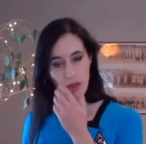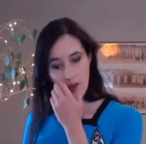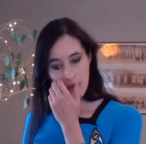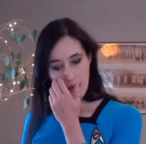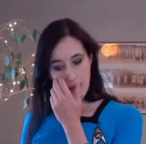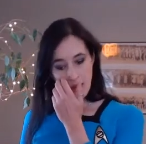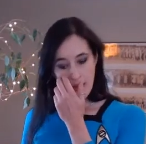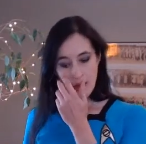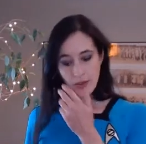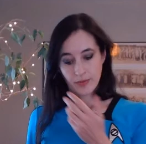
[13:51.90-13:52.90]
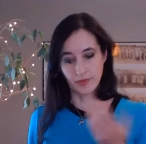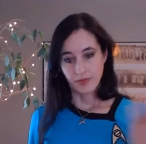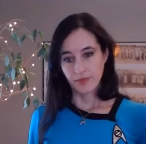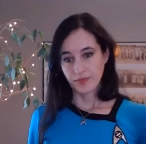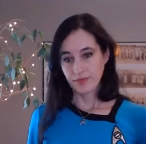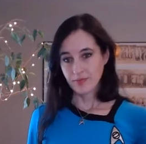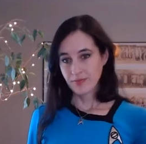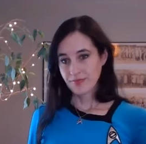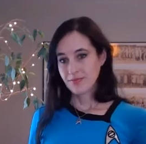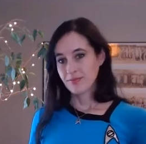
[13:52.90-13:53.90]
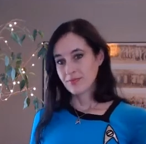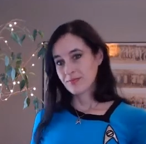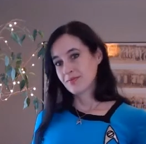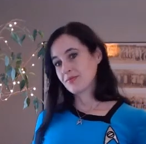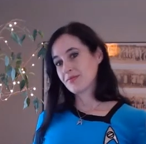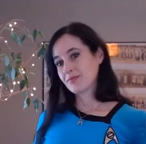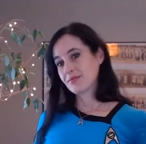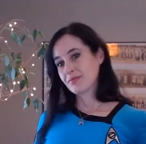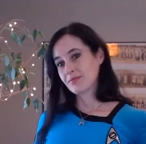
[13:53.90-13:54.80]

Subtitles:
Nothing is said.